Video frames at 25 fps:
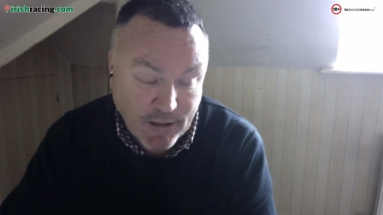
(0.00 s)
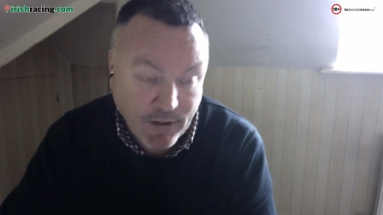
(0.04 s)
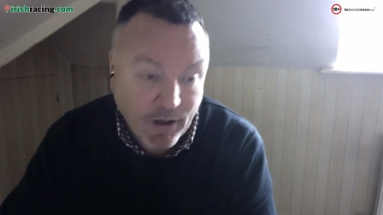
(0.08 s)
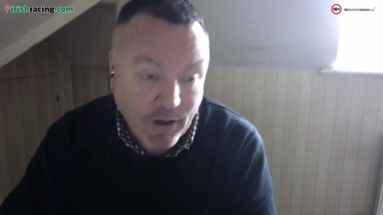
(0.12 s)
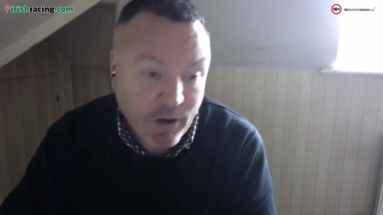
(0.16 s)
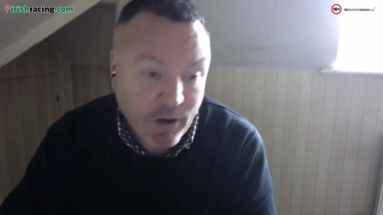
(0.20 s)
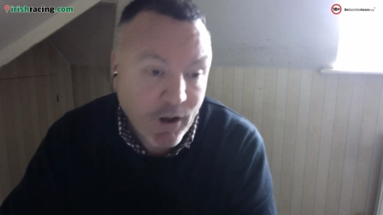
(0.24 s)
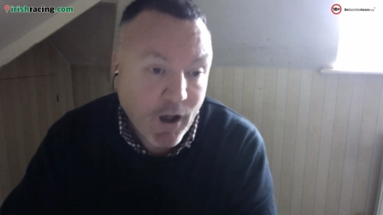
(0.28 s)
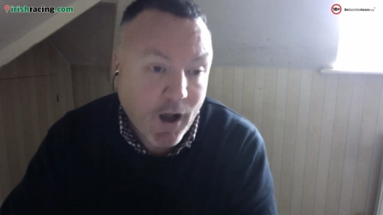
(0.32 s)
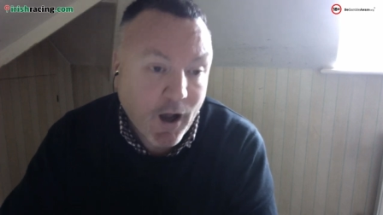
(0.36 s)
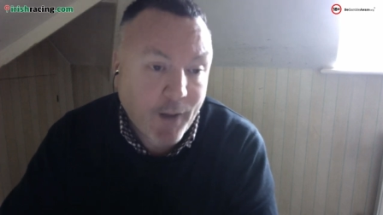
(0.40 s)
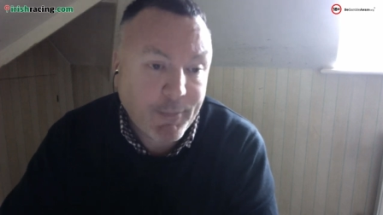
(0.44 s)

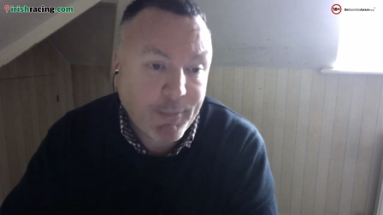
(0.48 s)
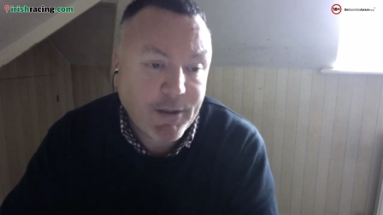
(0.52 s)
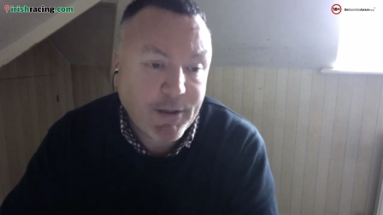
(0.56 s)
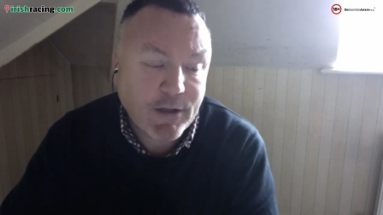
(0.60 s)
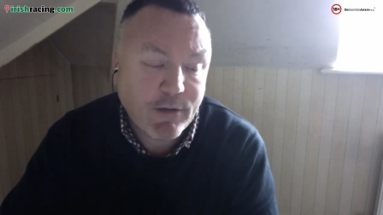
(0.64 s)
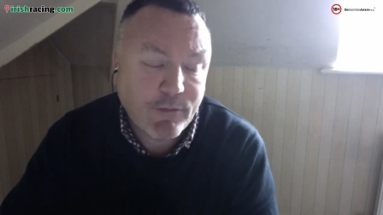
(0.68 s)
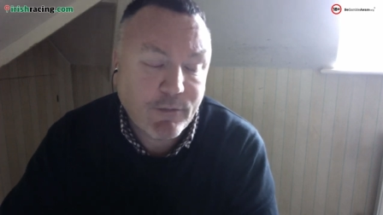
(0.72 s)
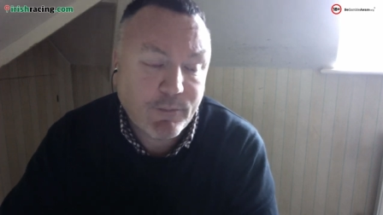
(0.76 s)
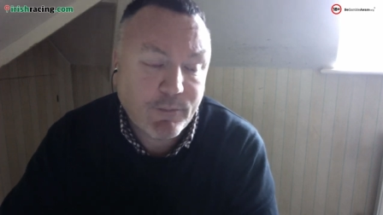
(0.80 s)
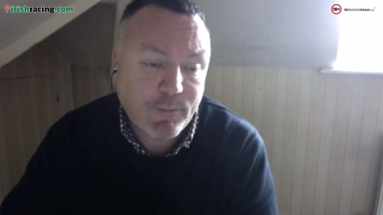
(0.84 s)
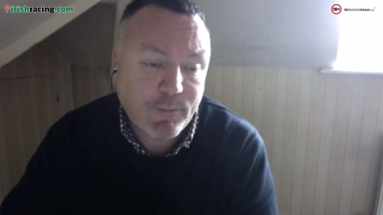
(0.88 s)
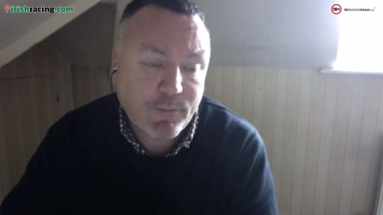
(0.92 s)
So, no, I
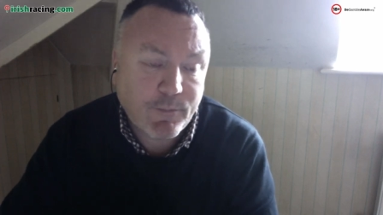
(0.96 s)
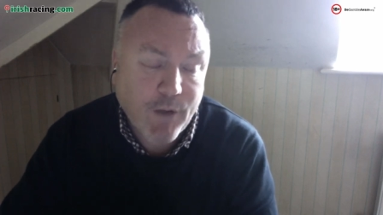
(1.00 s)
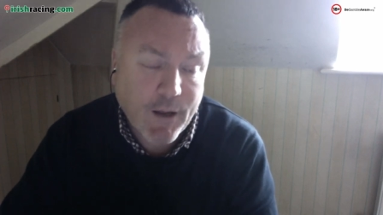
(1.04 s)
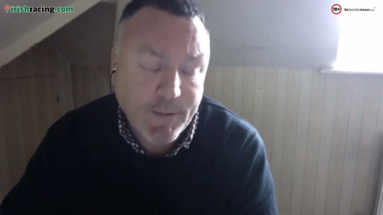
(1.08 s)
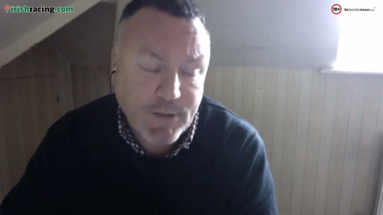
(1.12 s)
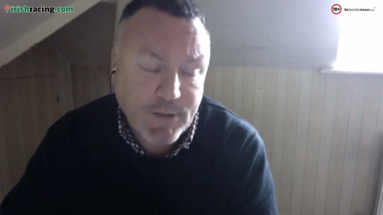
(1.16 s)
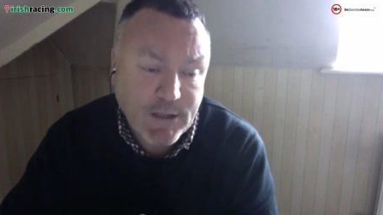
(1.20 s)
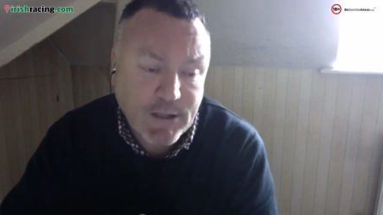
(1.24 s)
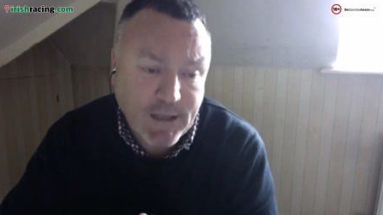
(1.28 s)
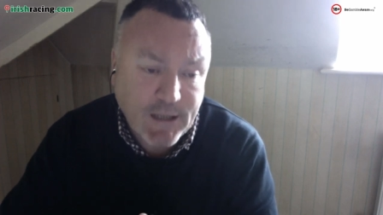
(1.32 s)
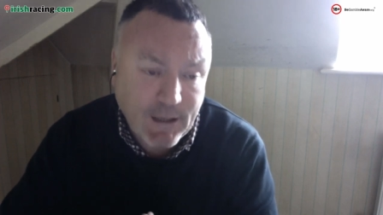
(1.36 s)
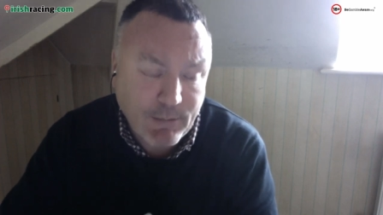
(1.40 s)
mean,
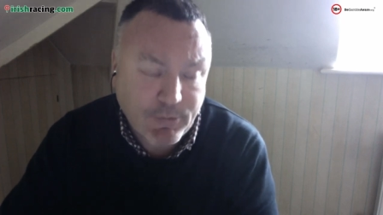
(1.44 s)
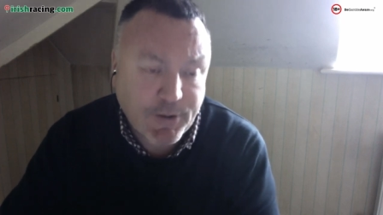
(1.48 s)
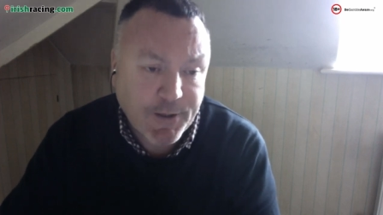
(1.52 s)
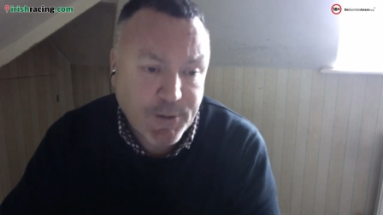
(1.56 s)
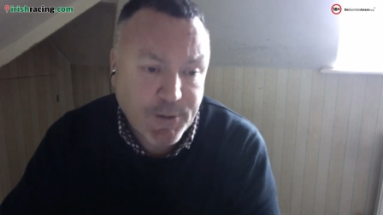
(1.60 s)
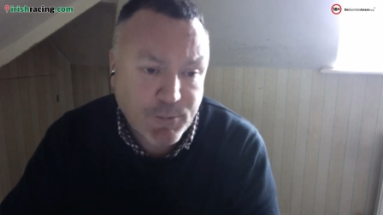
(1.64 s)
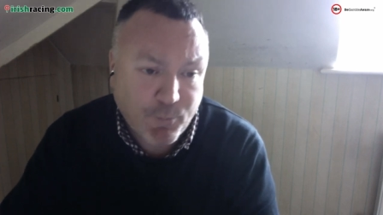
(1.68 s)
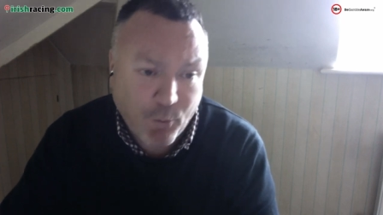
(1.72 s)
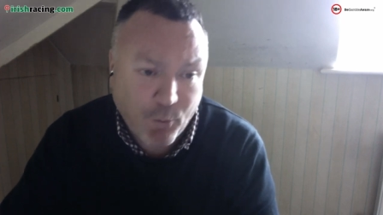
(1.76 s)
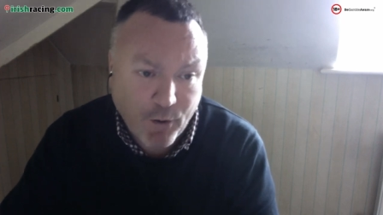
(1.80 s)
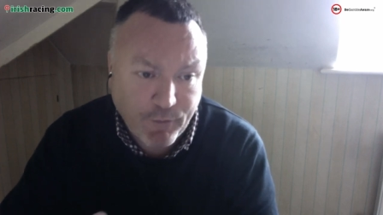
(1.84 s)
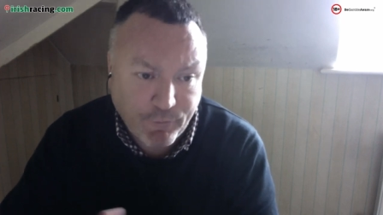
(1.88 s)
to keep
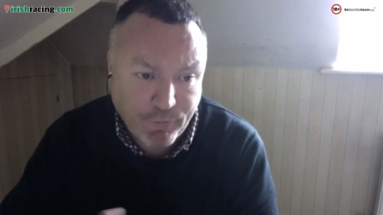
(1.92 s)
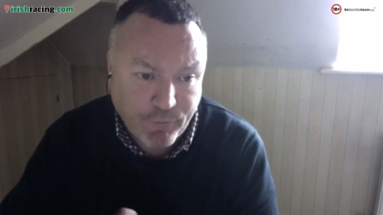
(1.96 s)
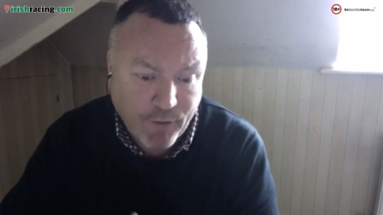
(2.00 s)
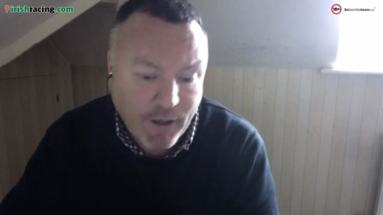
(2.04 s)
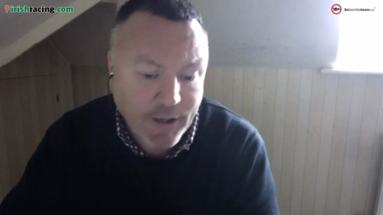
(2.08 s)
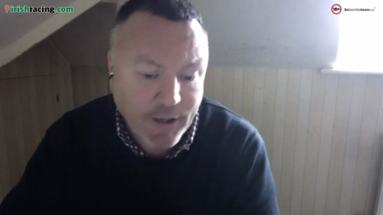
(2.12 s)
things brief,